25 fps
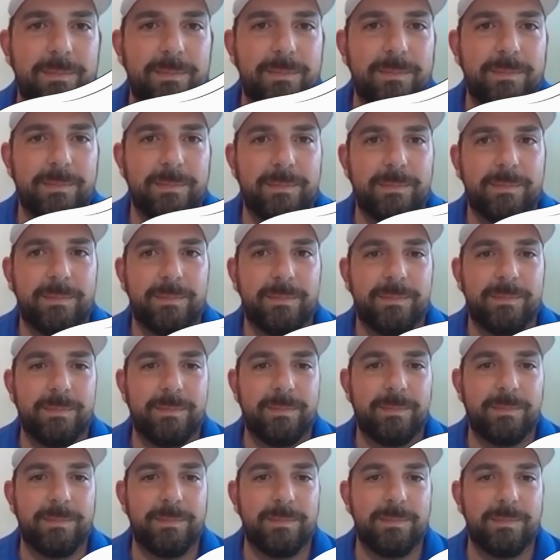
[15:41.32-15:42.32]

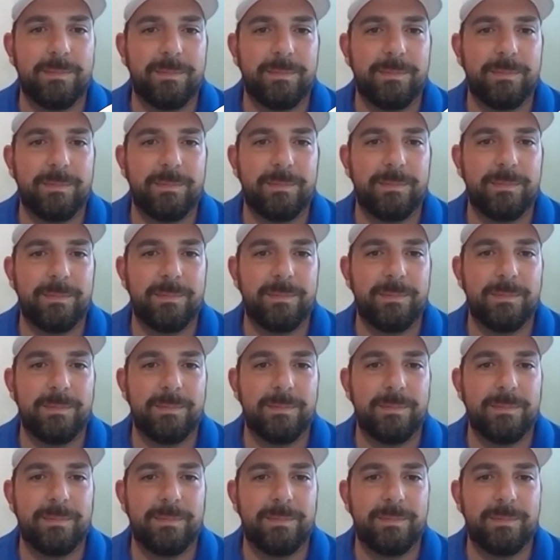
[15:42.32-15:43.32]

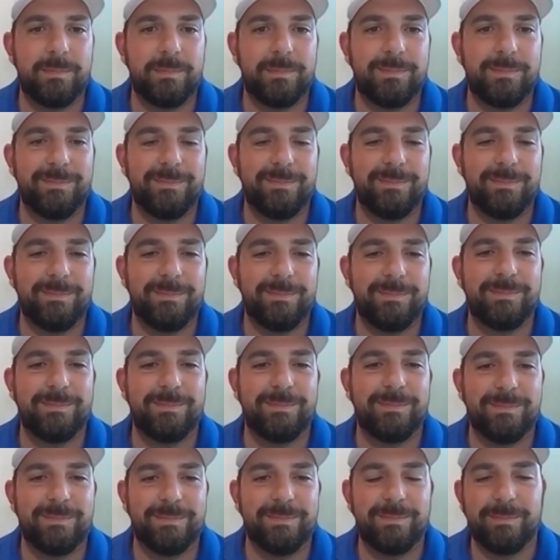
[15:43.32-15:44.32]

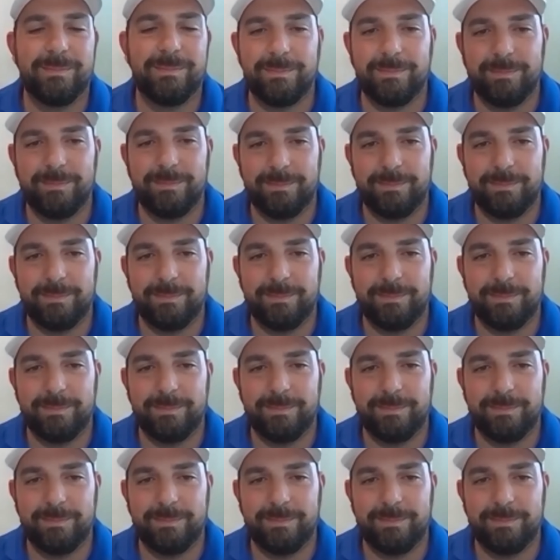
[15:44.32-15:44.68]
(not speaking)